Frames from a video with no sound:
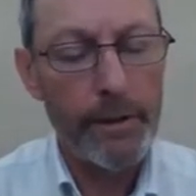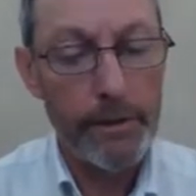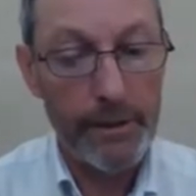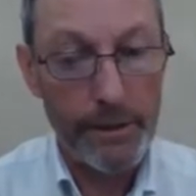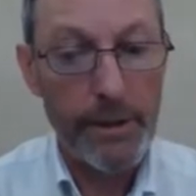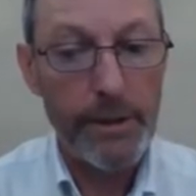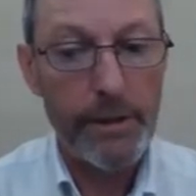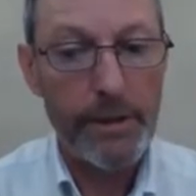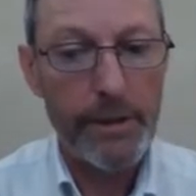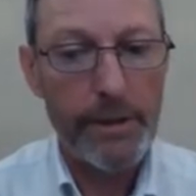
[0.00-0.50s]

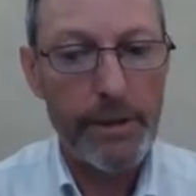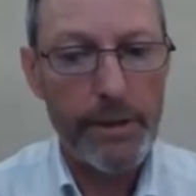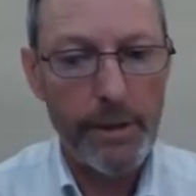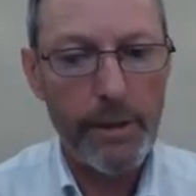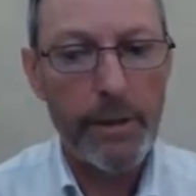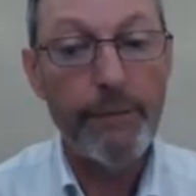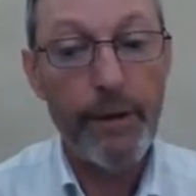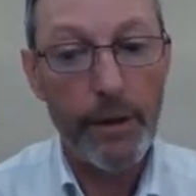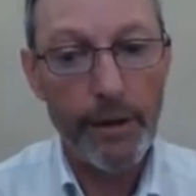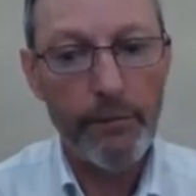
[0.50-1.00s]
since
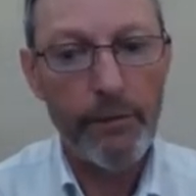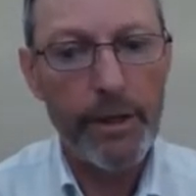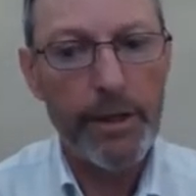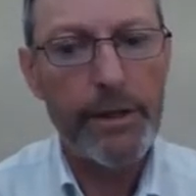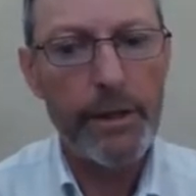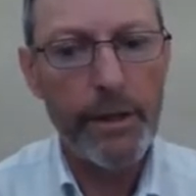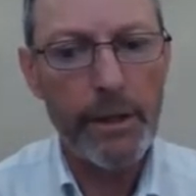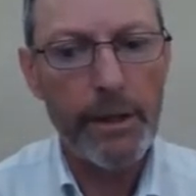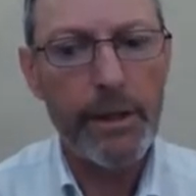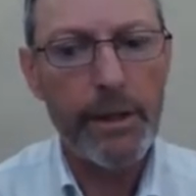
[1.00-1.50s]
very
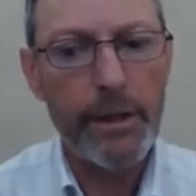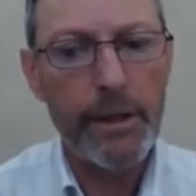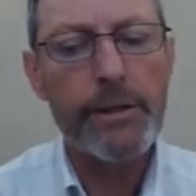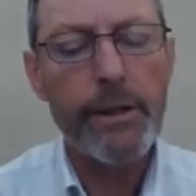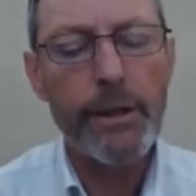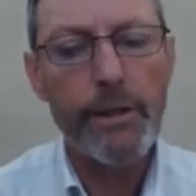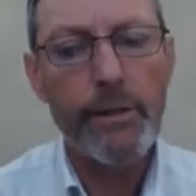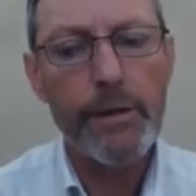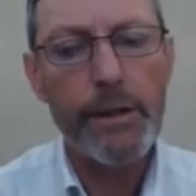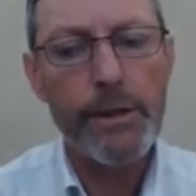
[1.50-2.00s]

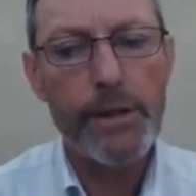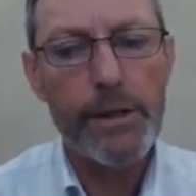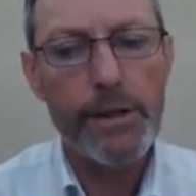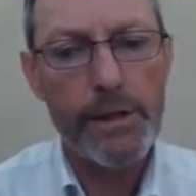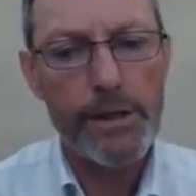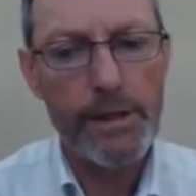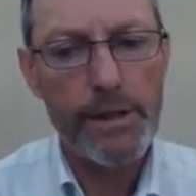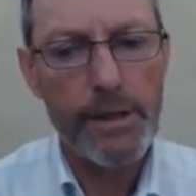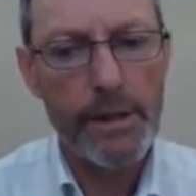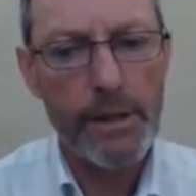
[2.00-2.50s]
recently, so
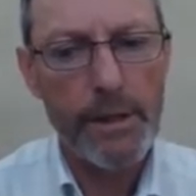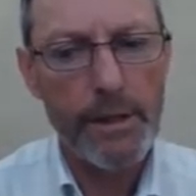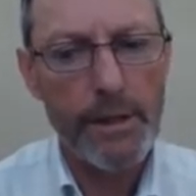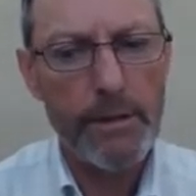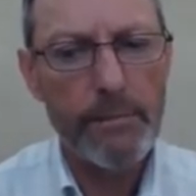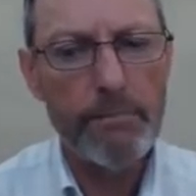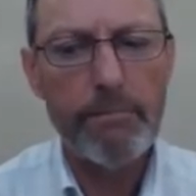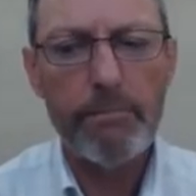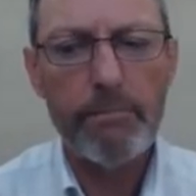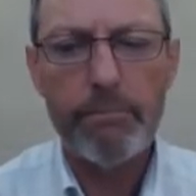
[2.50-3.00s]
this is
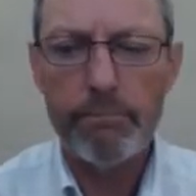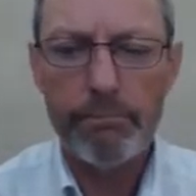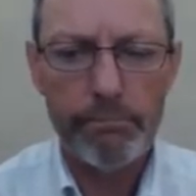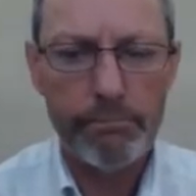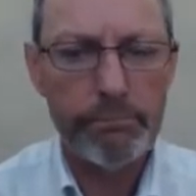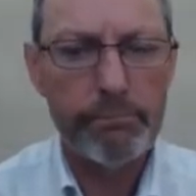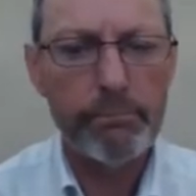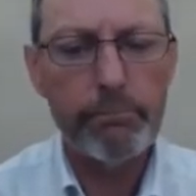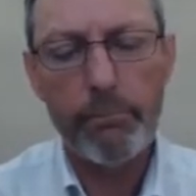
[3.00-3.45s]
um,